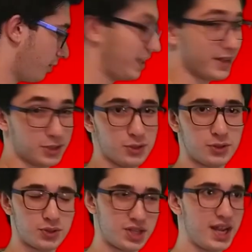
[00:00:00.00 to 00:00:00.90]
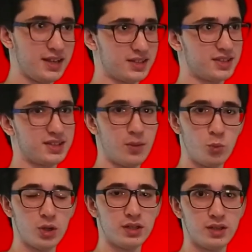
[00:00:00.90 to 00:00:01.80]
yeah, to say
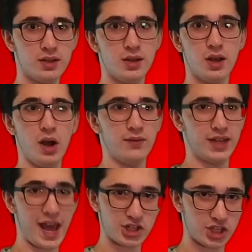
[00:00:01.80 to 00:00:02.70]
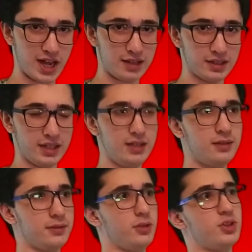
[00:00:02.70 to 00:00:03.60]
someone of a
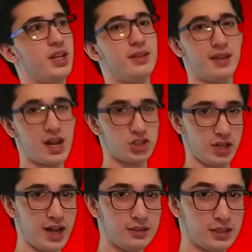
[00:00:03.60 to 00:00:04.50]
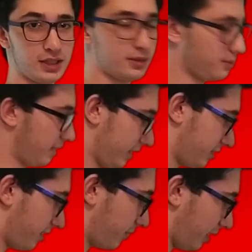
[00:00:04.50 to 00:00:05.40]
nationality, you say the nationality, like
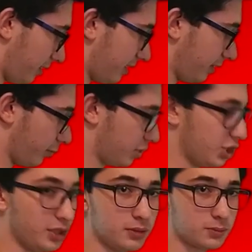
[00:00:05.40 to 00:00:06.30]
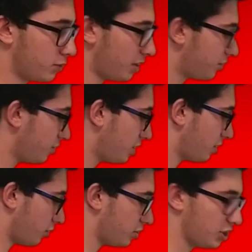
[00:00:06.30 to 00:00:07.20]
something ending with jin, Furansu-jin,
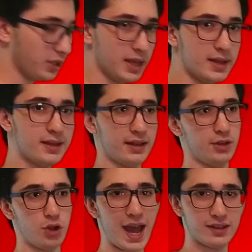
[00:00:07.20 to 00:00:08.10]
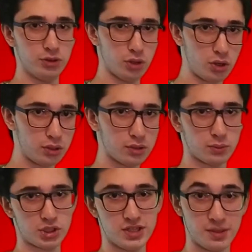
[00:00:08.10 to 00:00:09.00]
Nihonjin, and then you add no,
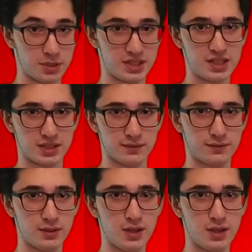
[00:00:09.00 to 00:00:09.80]
which is the possessive